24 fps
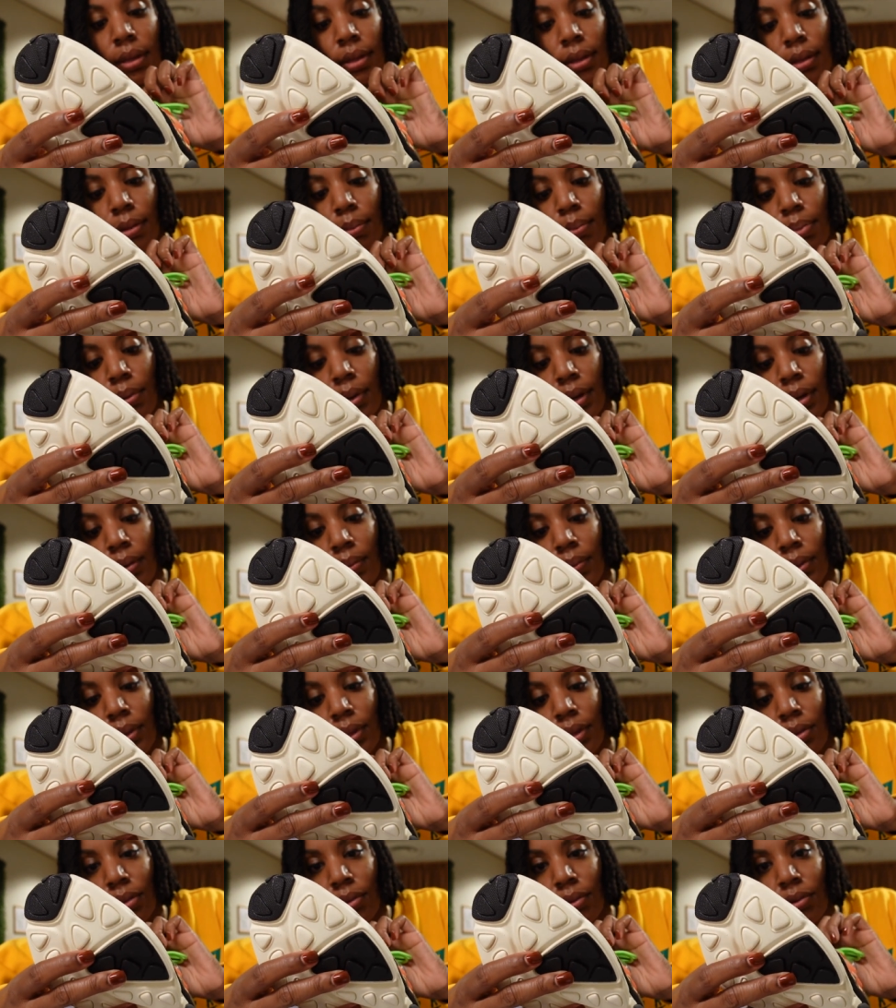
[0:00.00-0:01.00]
the brand with
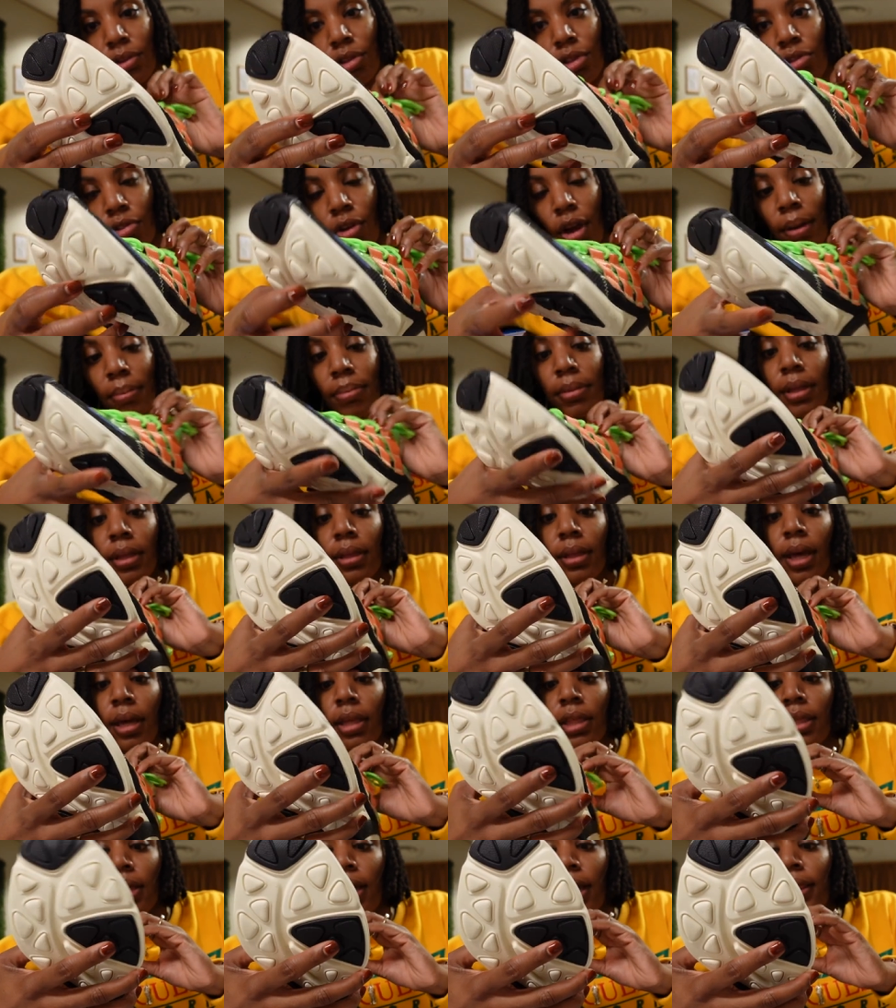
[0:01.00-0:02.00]
the 3 stripes. That's
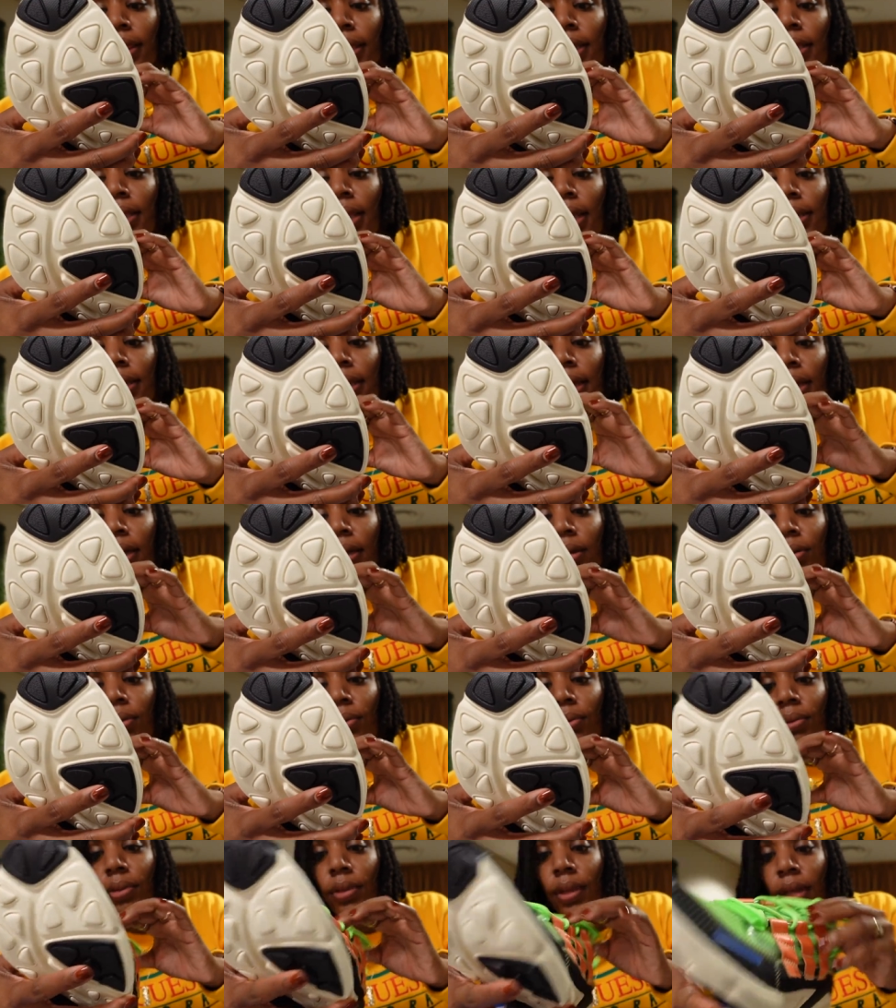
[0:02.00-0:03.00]
actually, I think that's like a
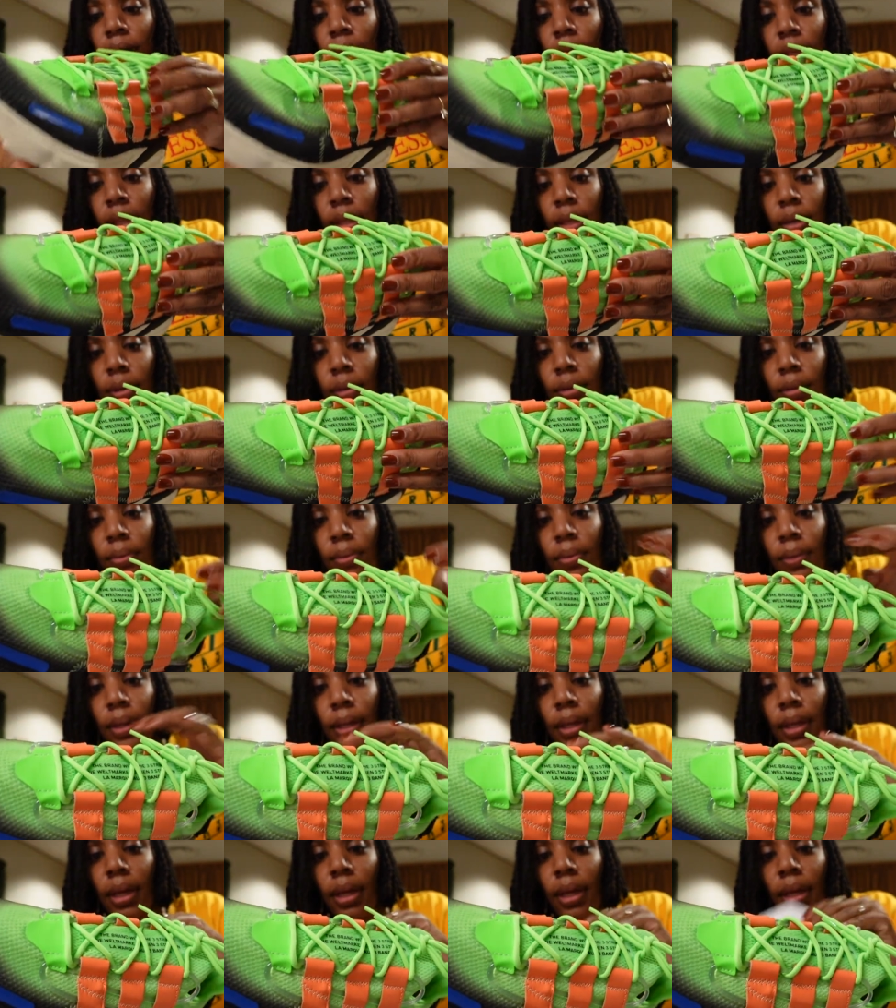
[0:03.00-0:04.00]
new thing that they're
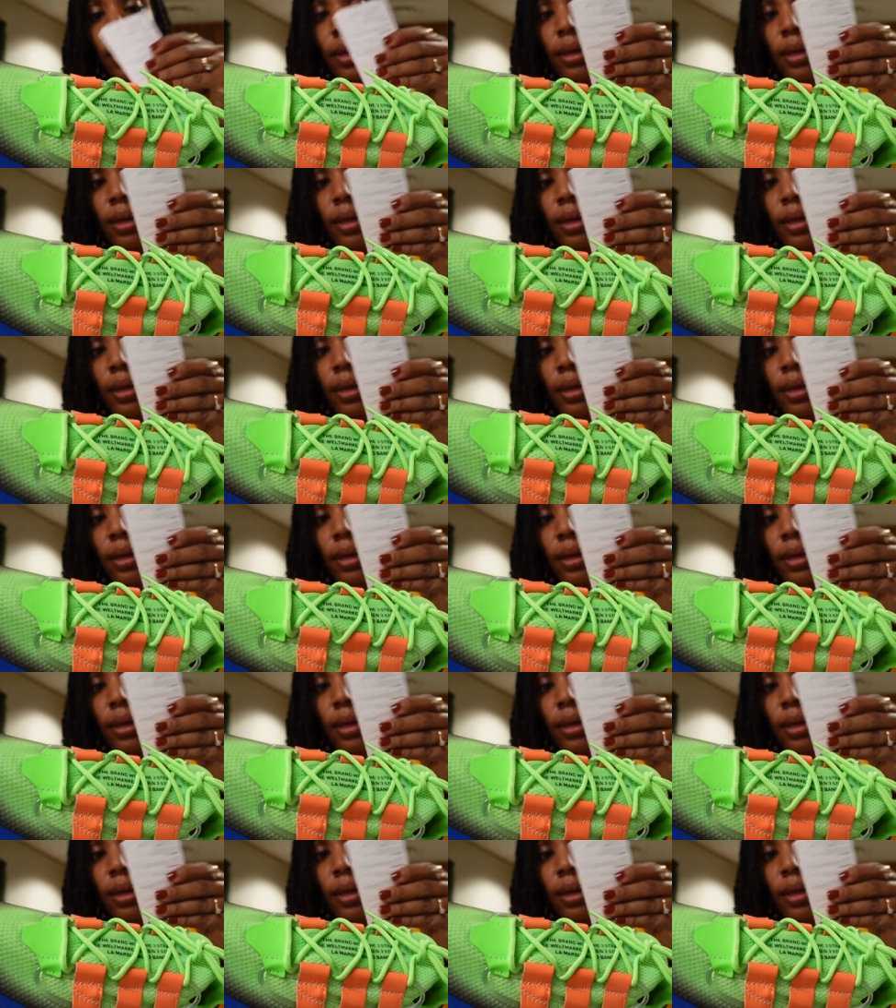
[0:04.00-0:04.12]
doing.